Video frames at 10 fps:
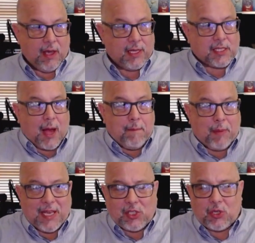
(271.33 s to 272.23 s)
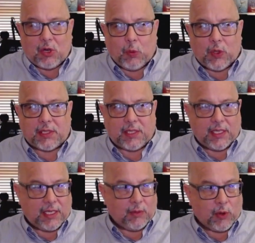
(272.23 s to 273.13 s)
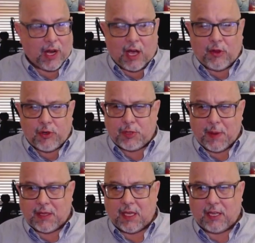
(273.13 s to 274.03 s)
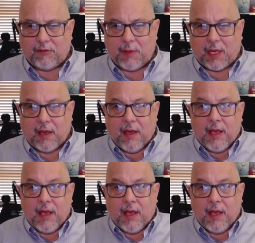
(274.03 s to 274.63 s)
It's not based on what the what others may think of me.